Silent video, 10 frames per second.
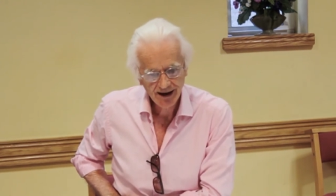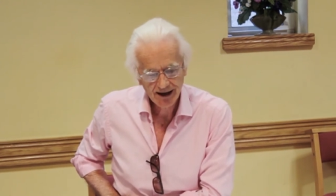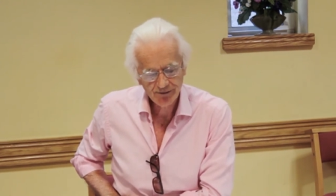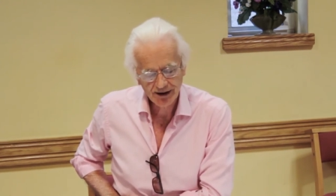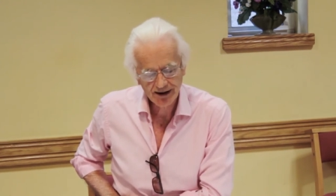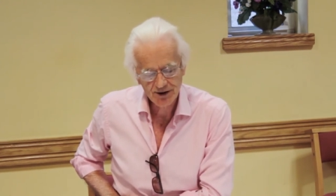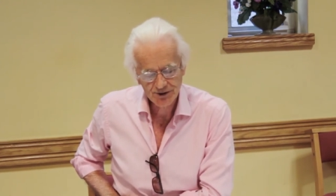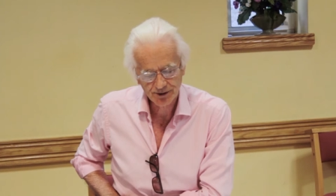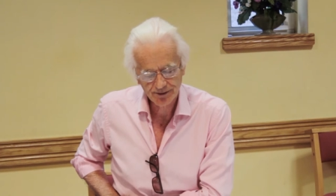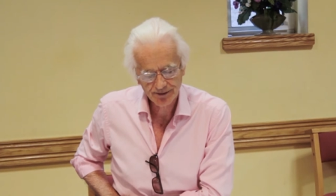Everything
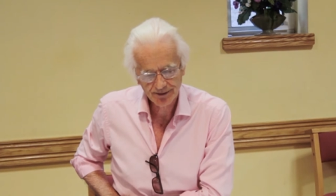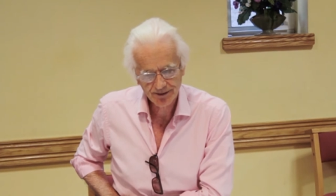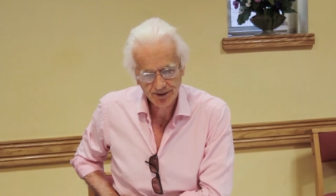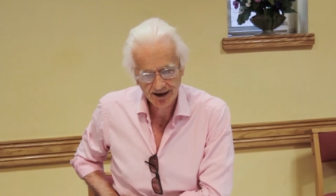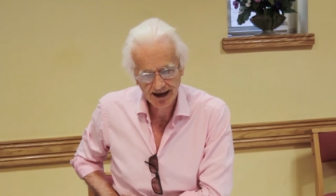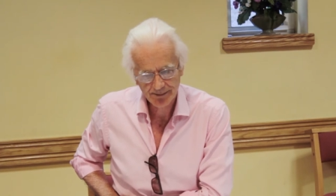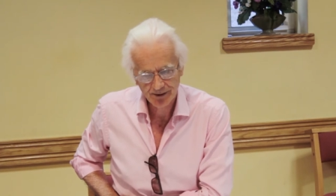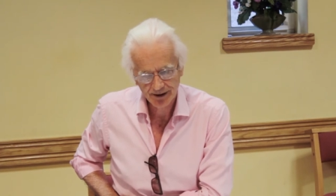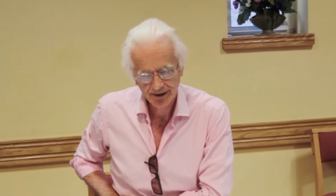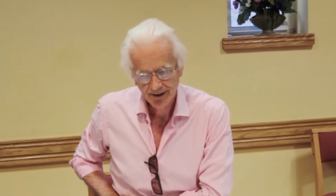goes on quite
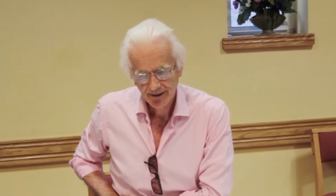happily.